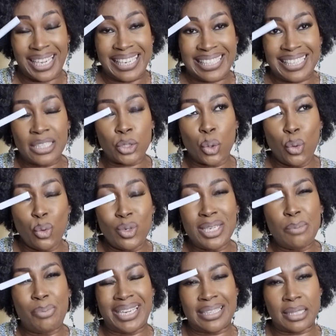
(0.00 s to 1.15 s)
It is oudy,
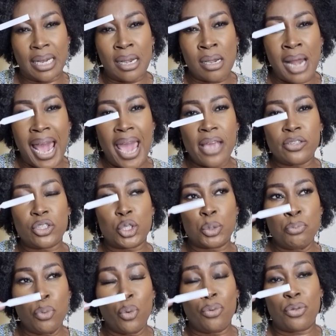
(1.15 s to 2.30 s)
but it's a nice
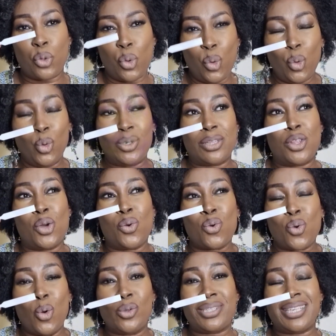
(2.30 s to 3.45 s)
smooth oud. The
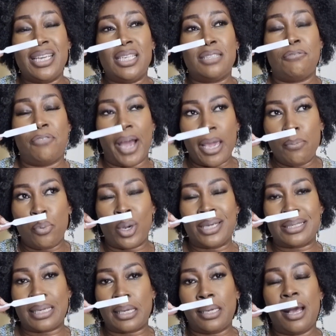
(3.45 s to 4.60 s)
rose is vibrant
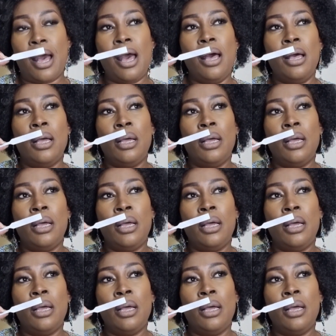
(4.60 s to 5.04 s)
here.